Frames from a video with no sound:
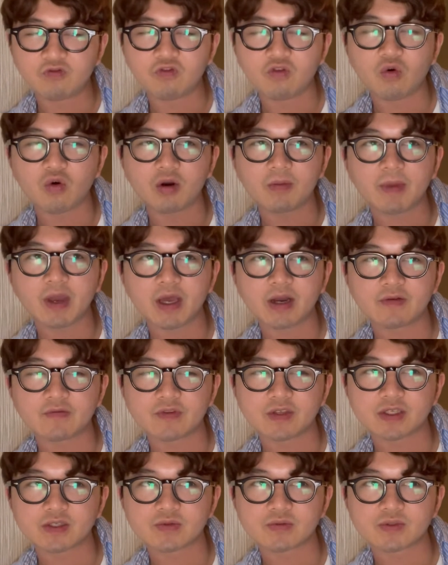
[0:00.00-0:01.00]
Format of
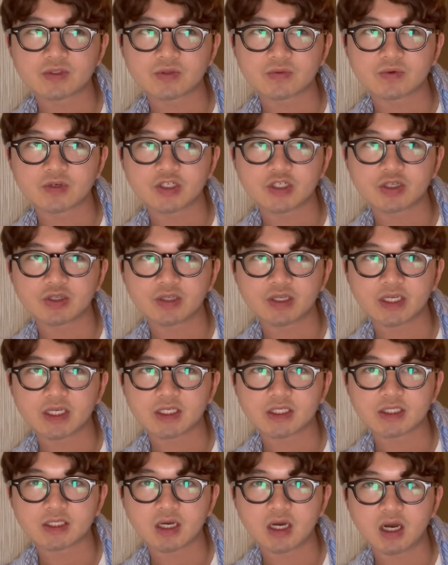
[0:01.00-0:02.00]
this was originally a
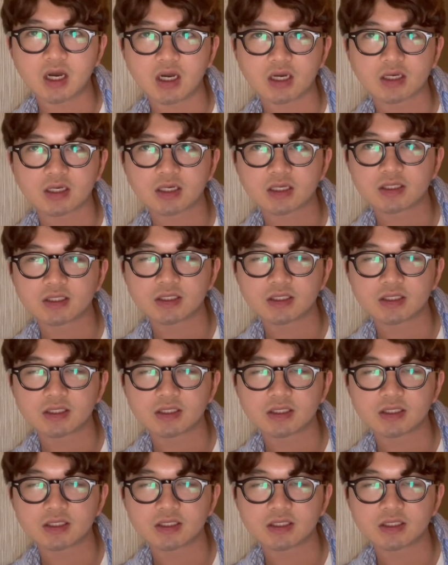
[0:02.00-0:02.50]
talk